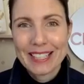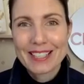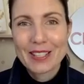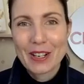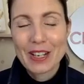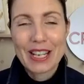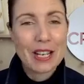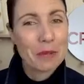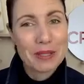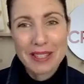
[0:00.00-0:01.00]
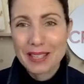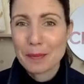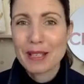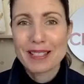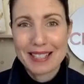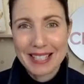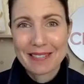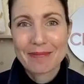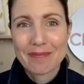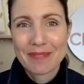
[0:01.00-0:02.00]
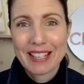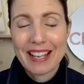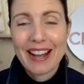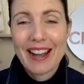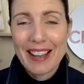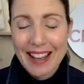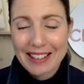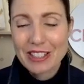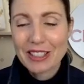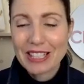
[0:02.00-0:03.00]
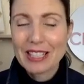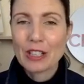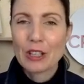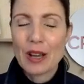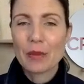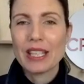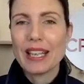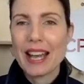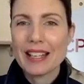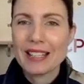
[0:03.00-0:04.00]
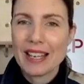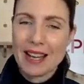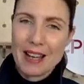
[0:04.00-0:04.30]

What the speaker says: So it was next best thing. We had